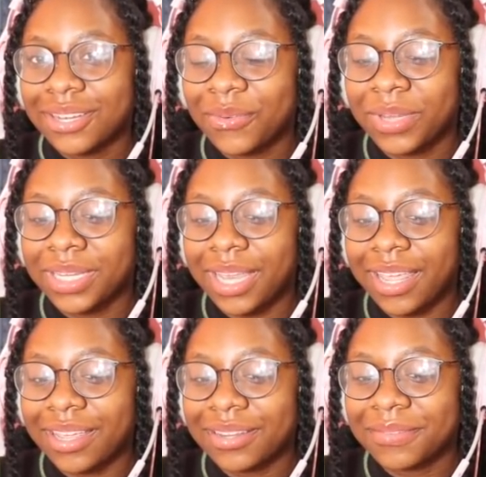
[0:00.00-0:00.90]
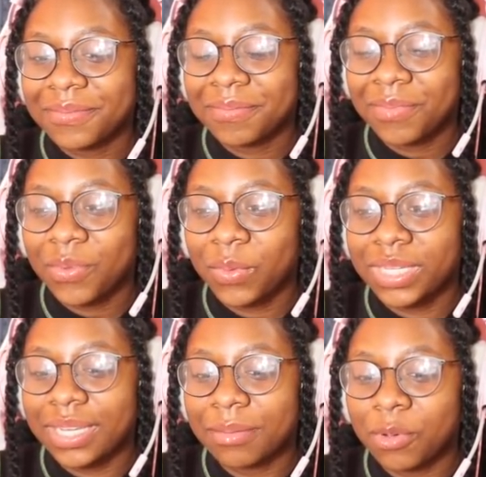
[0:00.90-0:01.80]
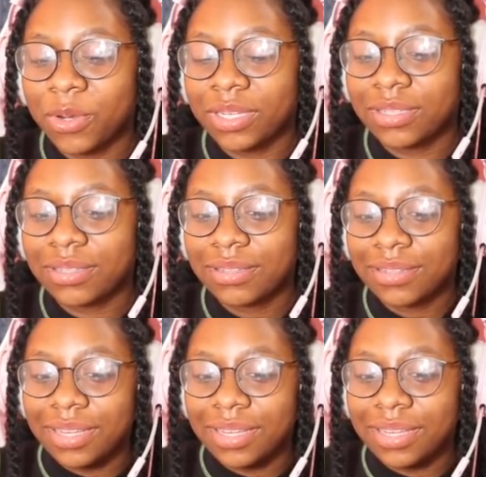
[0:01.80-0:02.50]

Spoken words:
We did it, boys.